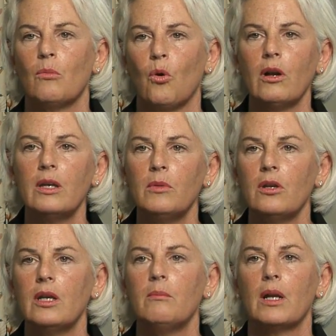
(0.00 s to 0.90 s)
more
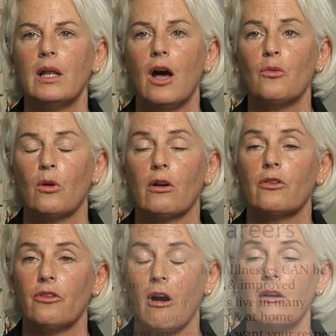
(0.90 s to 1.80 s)
community mental health
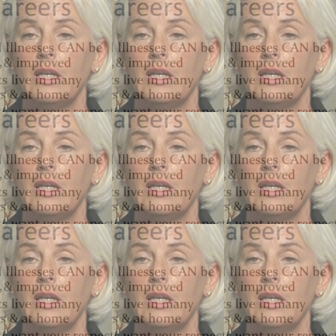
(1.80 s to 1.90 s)
workers are